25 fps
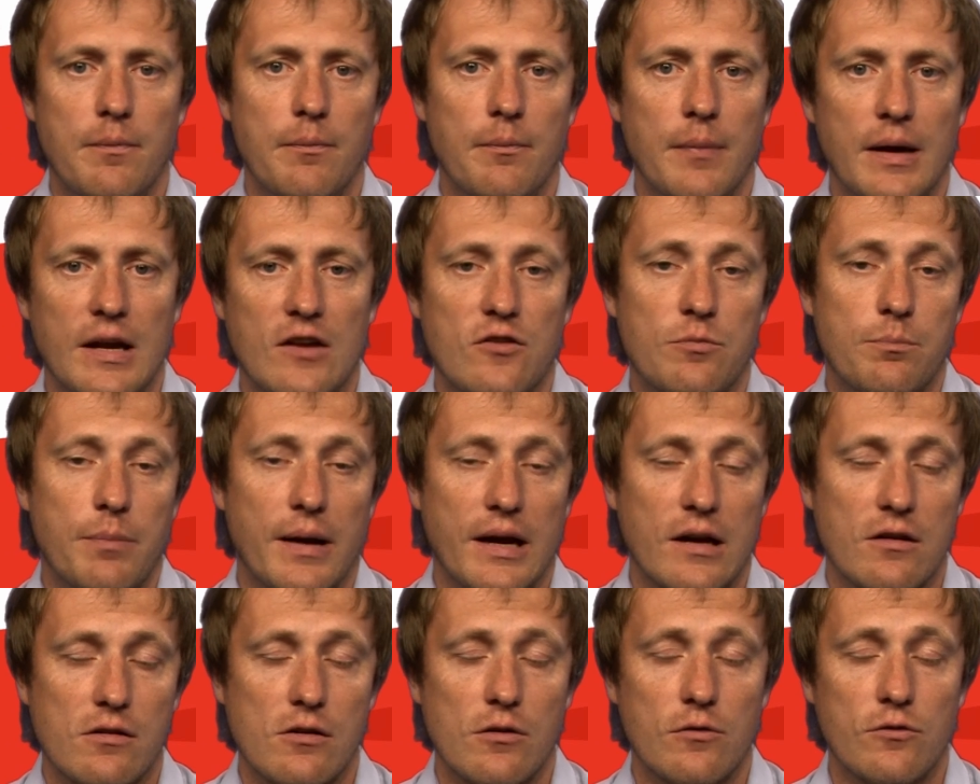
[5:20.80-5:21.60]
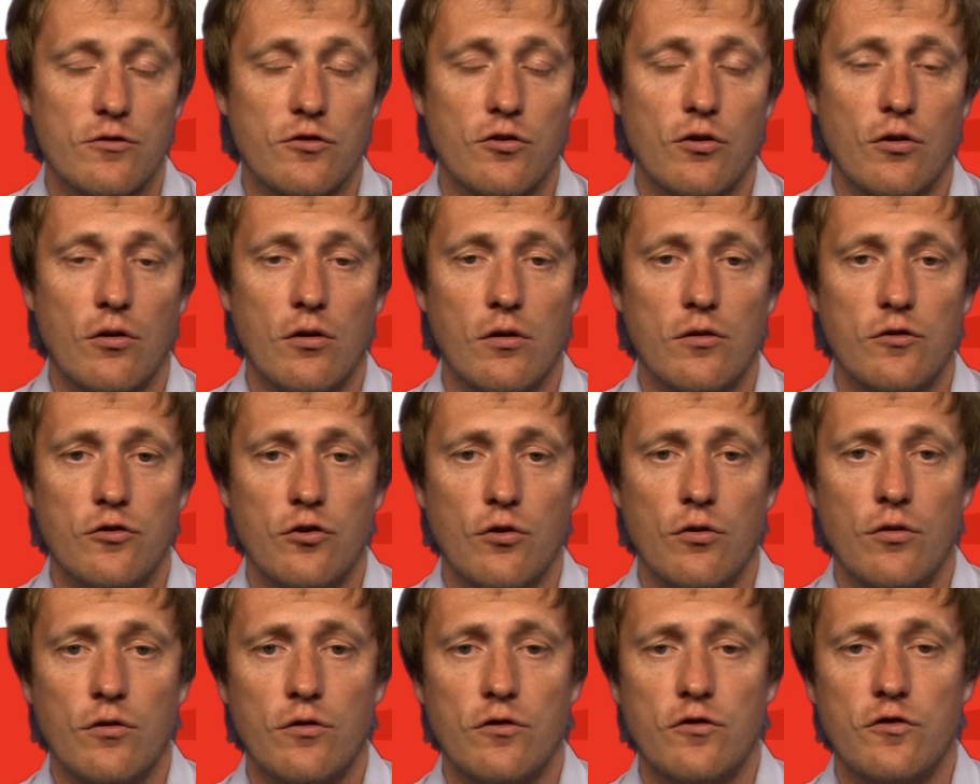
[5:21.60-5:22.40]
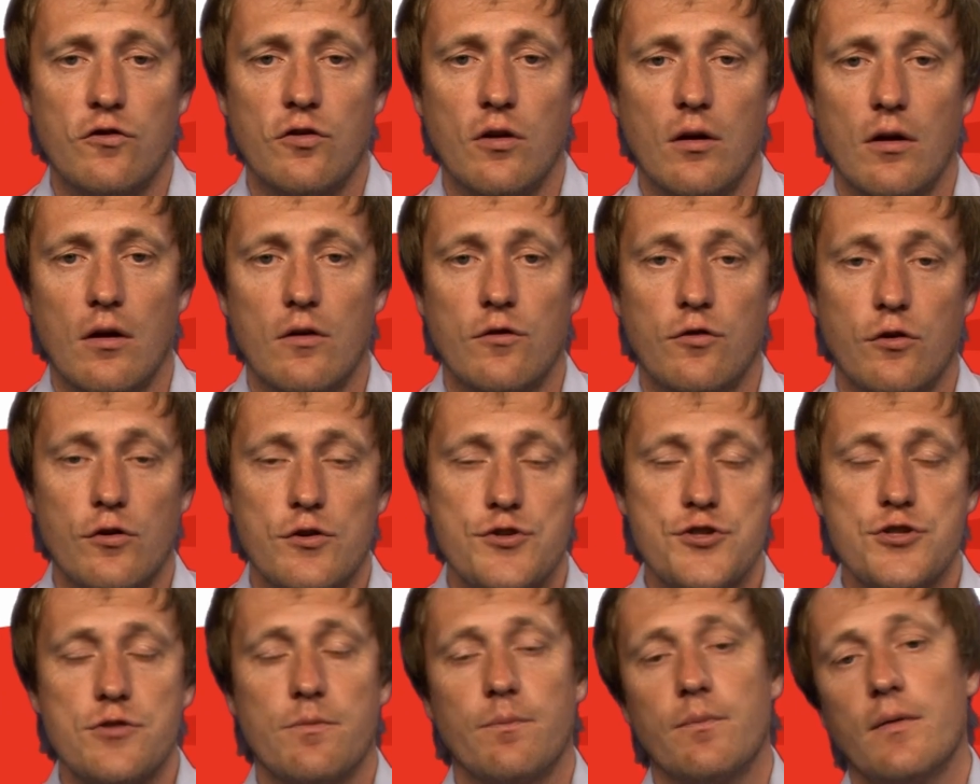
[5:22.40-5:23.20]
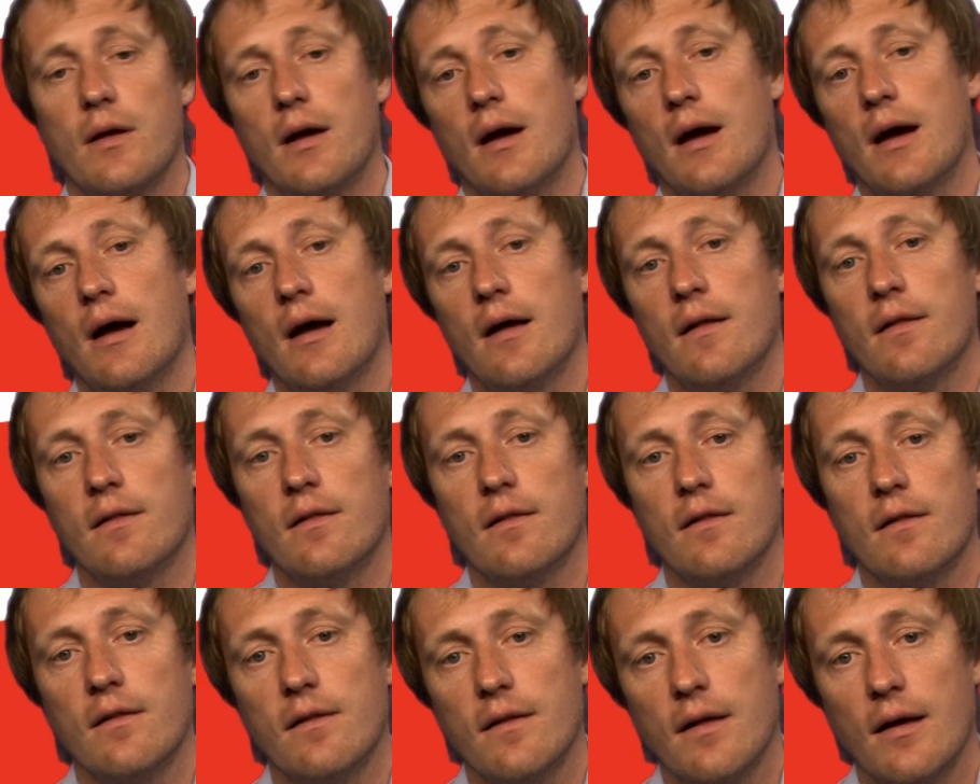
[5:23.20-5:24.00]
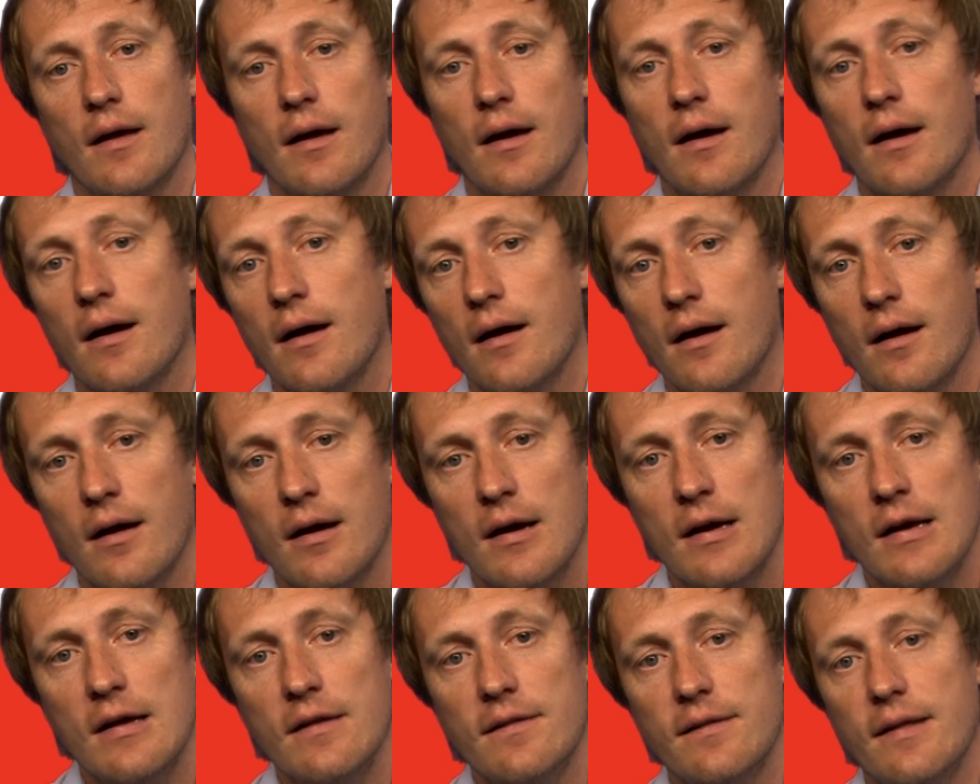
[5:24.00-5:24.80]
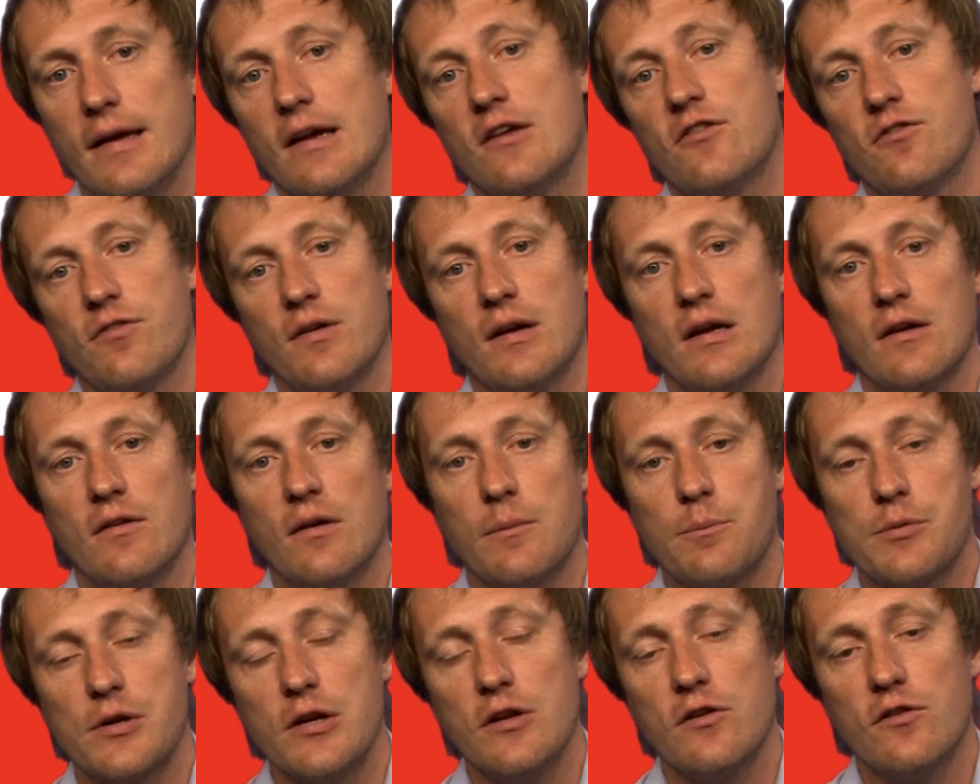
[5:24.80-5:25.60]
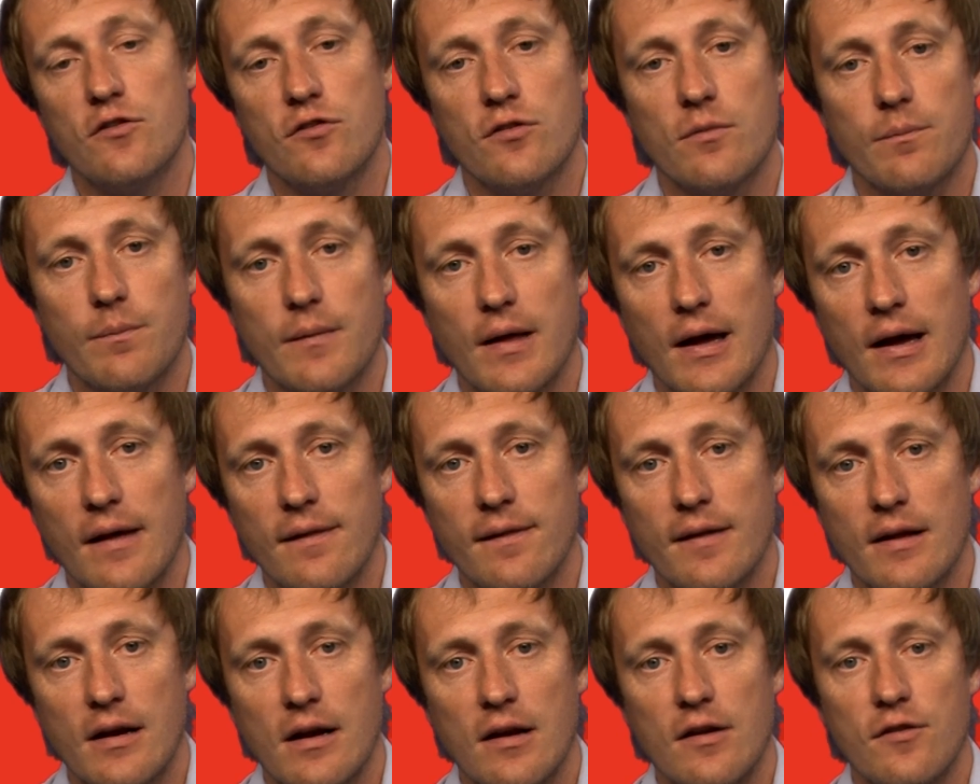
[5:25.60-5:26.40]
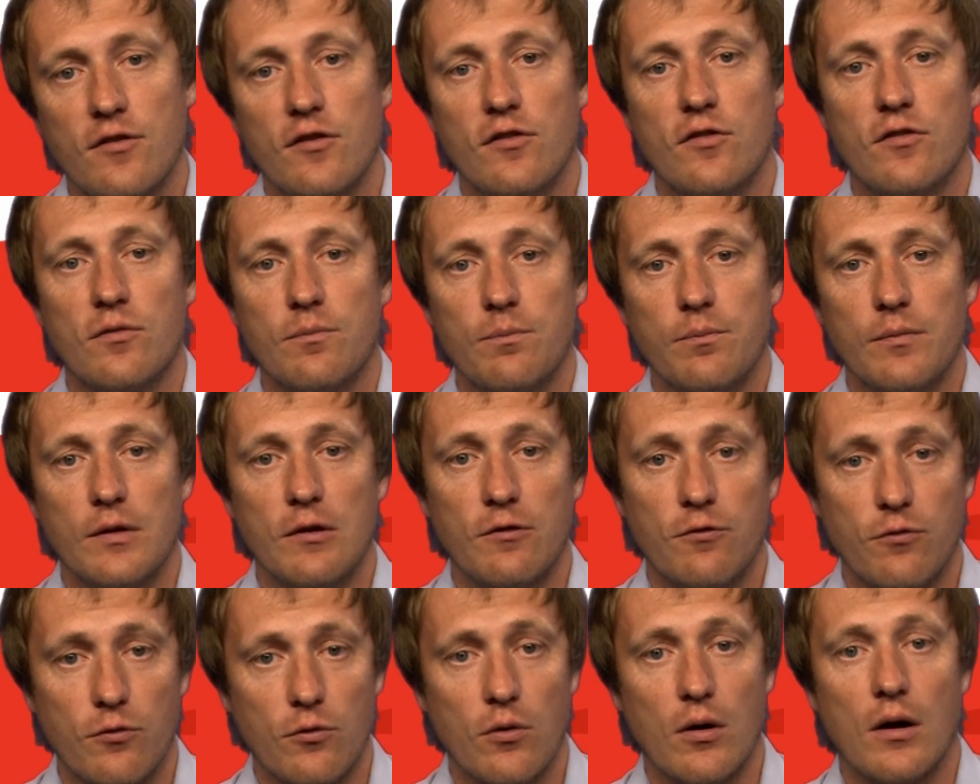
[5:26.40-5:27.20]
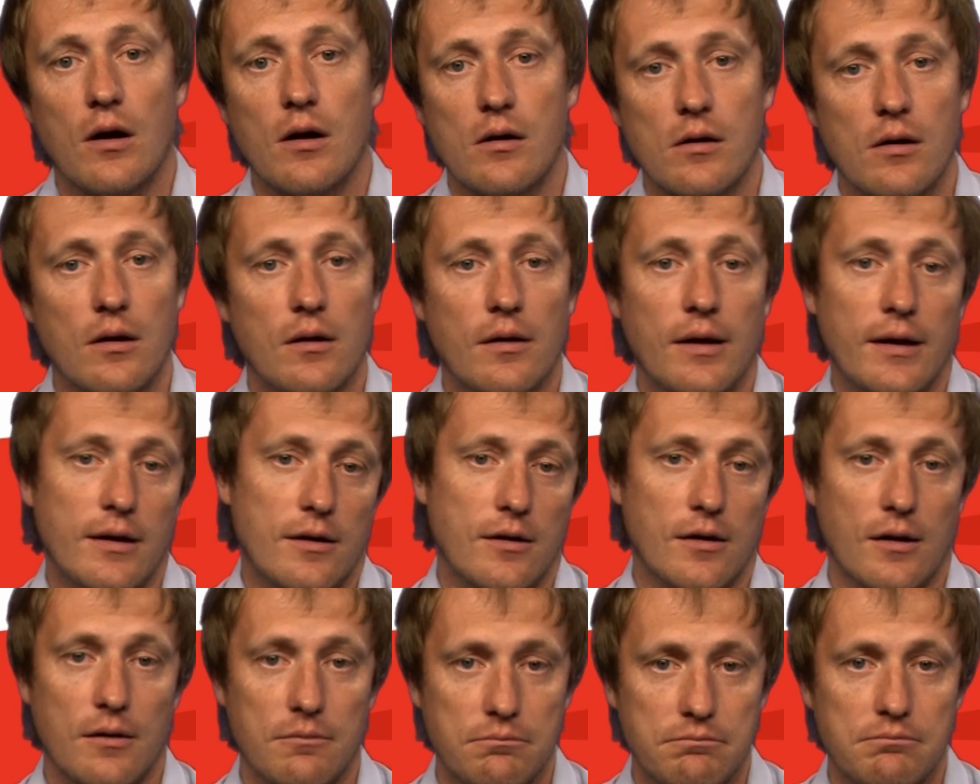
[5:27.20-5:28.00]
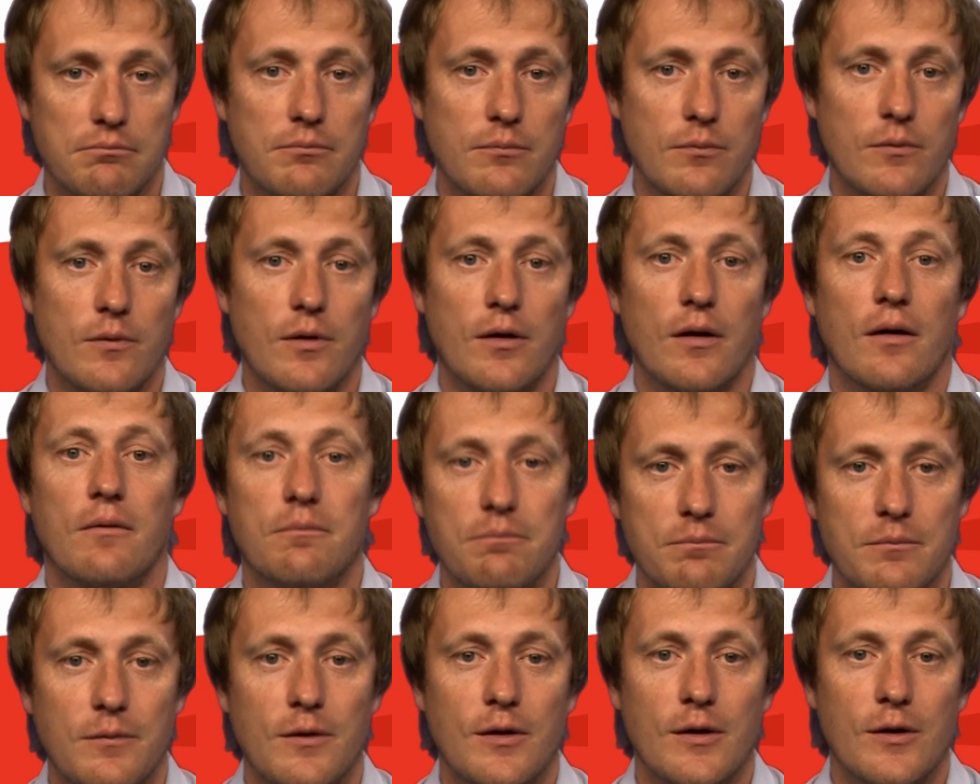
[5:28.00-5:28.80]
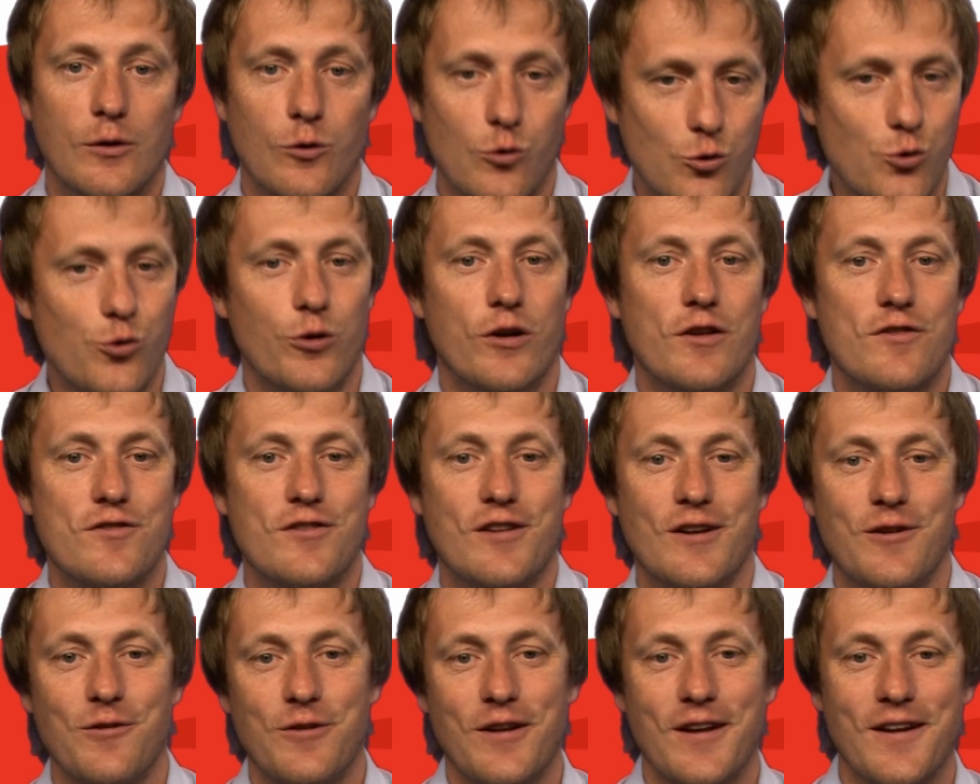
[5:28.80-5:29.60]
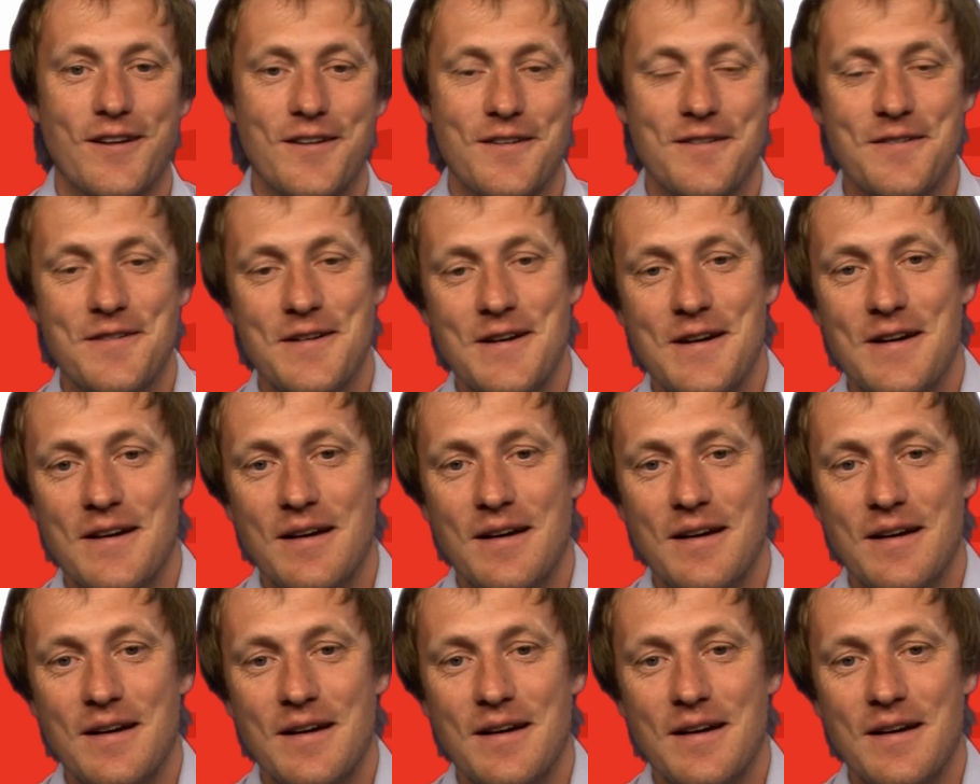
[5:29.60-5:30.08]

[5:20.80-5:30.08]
makes background search and takes fingerprints and analysis if you are like a good Estonian.